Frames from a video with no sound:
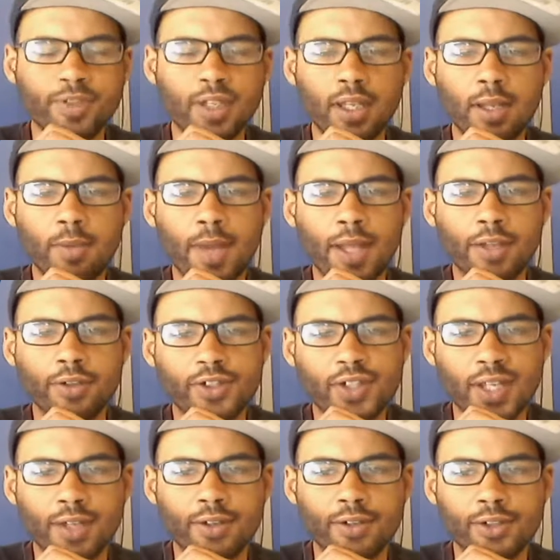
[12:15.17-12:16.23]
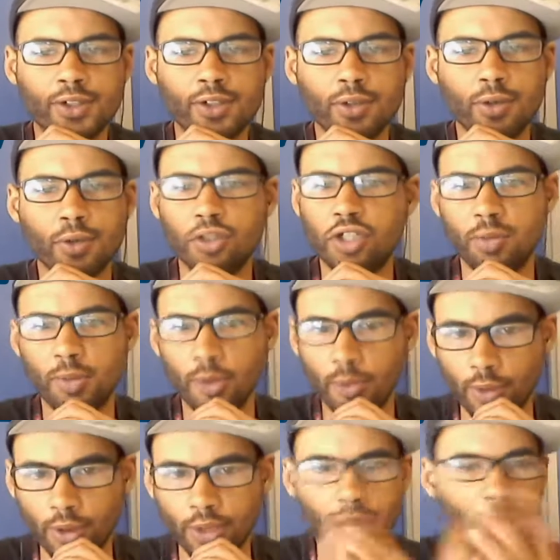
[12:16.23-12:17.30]
Emmanuel Sanders or Jimmy
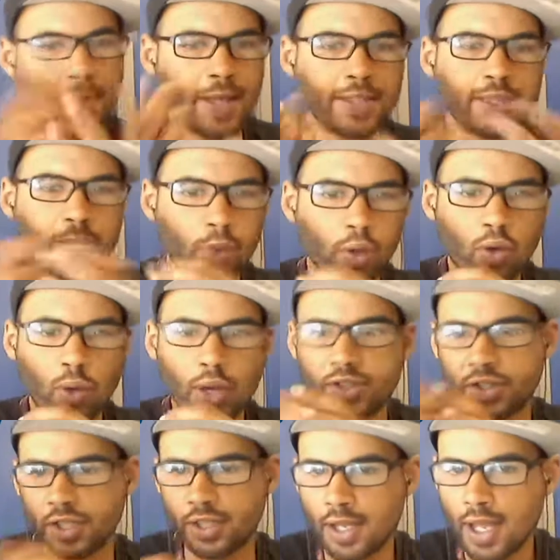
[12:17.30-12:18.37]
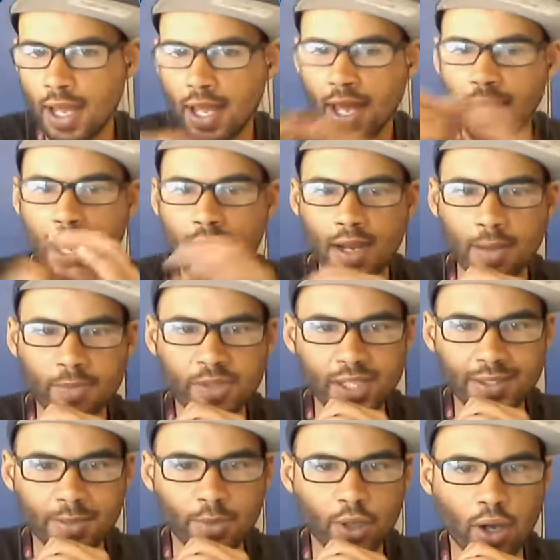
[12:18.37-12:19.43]
Ward? And that's the poll question. And since
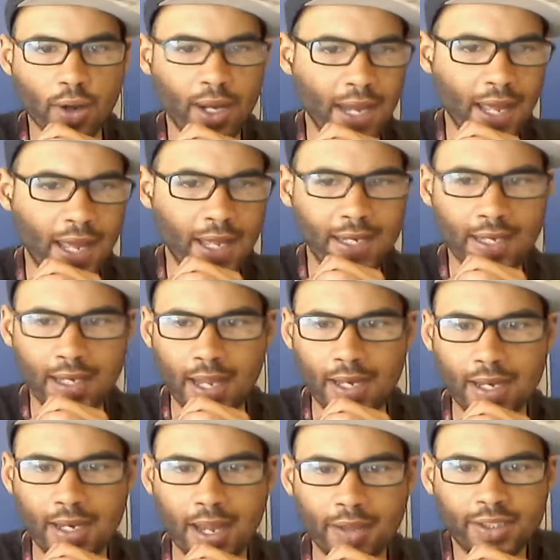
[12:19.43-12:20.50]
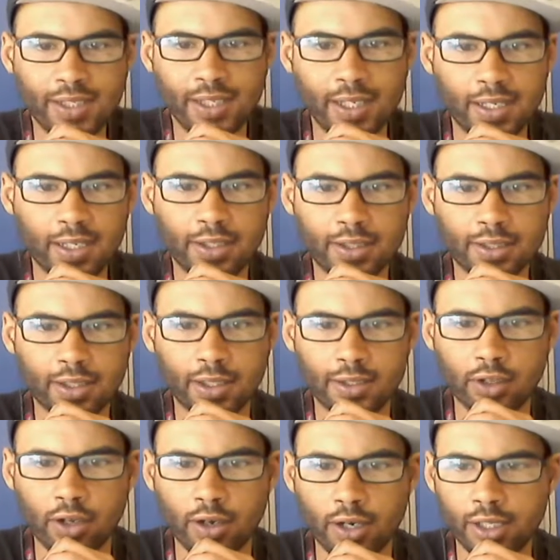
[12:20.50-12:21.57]
I'm going ahead and announcing it, and
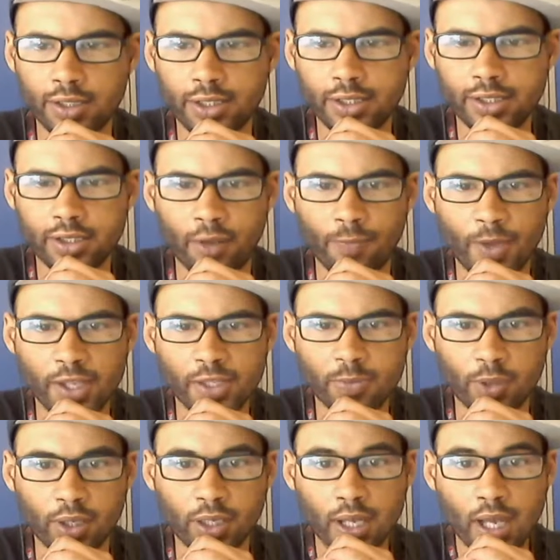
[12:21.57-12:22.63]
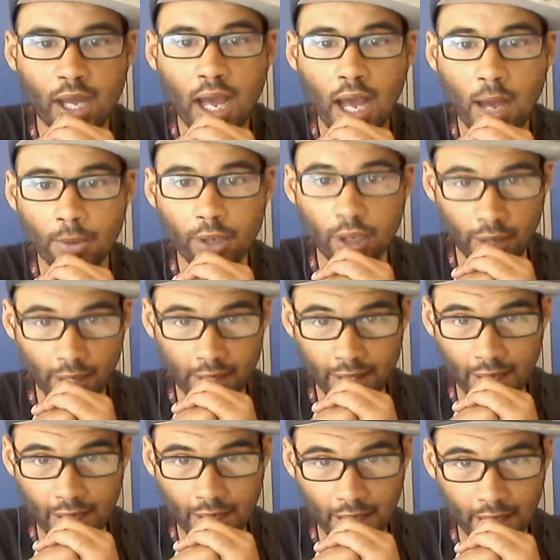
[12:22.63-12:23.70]
it's already at least on Facebook, I'm gonna go ahead
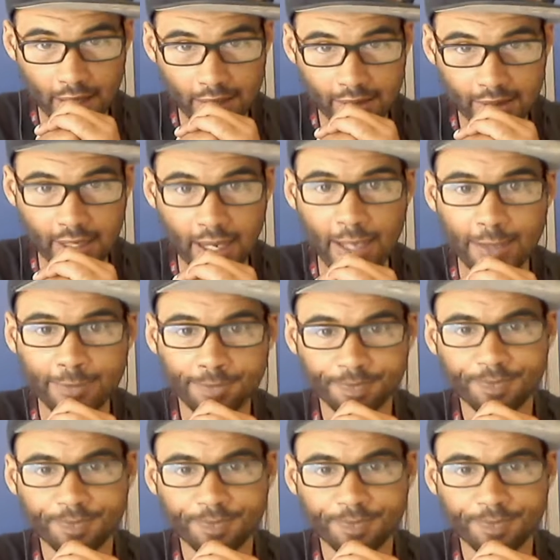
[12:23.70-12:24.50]
and say,